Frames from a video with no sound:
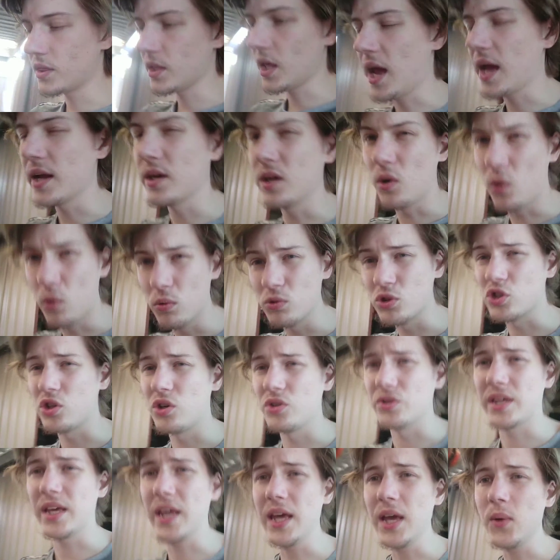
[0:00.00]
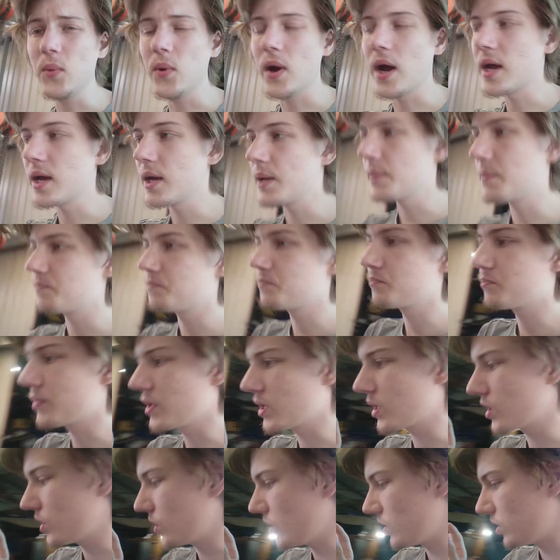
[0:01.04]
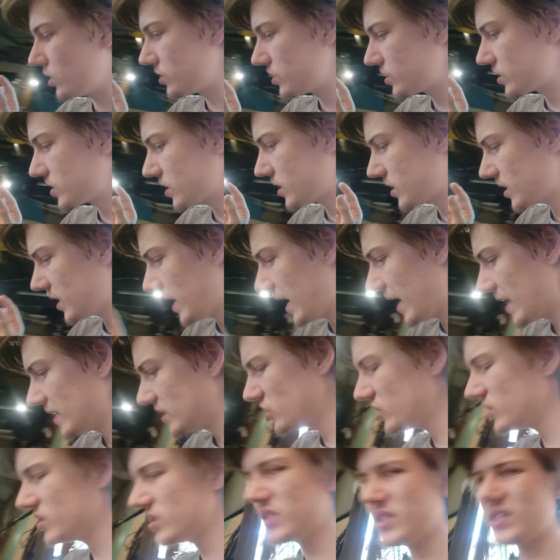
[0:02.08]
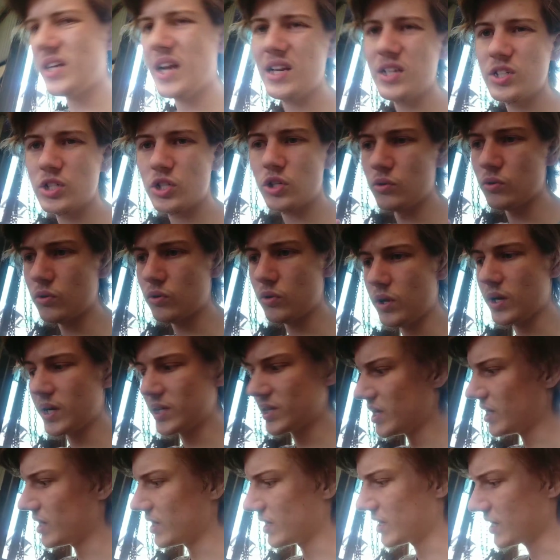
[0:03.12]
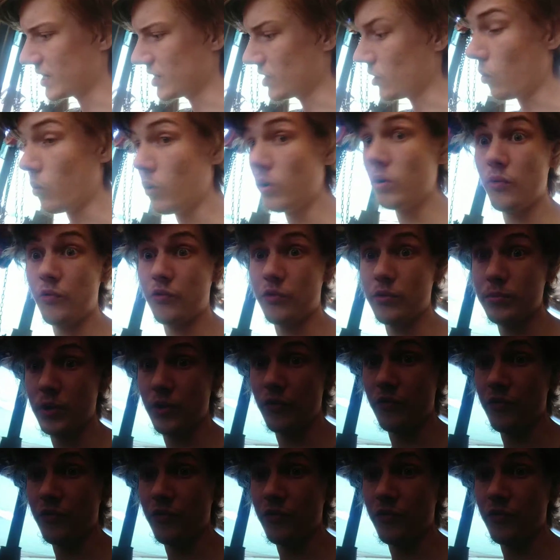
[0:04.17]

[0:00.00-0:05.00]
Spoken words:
and also on the keyway, because the engines tend to look like they're leaking oil from the